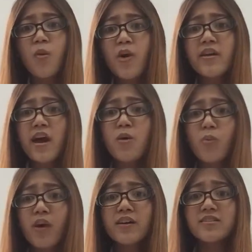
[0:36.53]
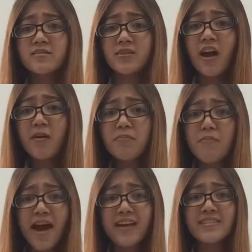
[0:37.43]
When I come
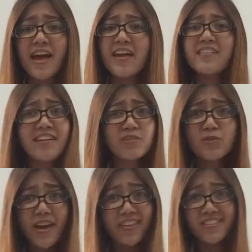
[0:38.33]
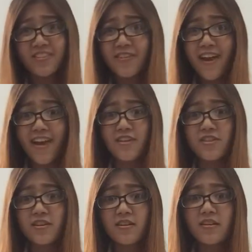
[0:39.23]
back, I graduate grade.
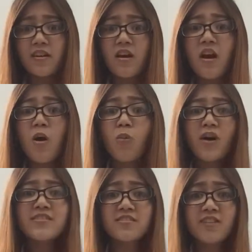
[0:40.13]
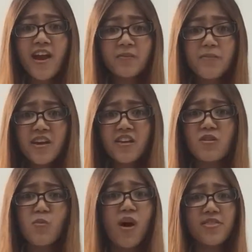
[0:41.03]
What struck
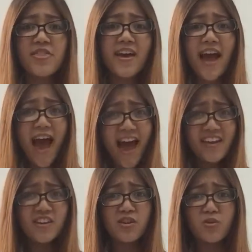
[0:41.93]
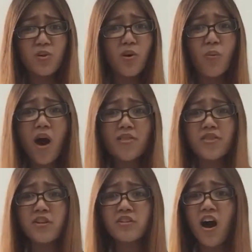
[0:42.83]
me was that IQ was
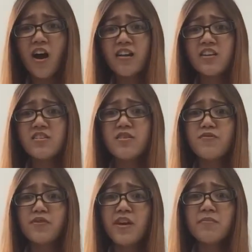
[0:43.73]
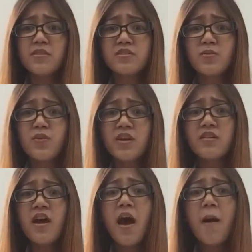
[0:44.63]
not the only difference
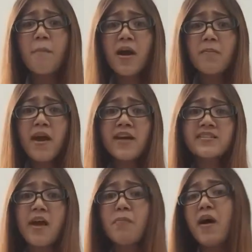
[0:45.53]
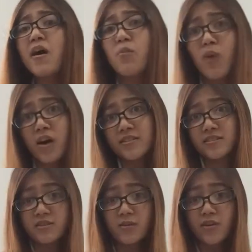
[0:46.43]
between my best and my
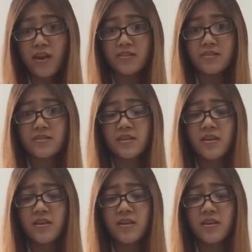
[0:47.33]
worst students.